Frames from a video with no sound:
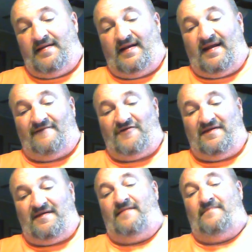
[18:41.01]
that every
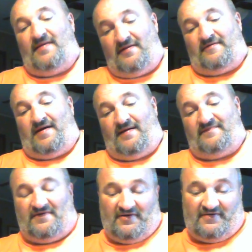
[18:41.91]
10
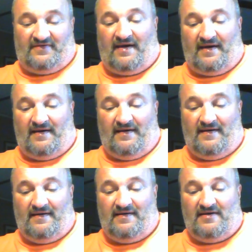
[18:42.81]
milligrams, it looks like
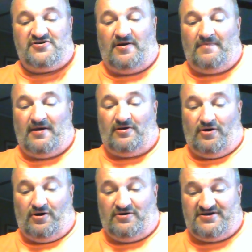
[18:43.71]
is going to be
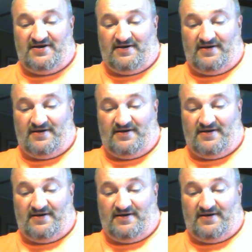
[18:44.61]
close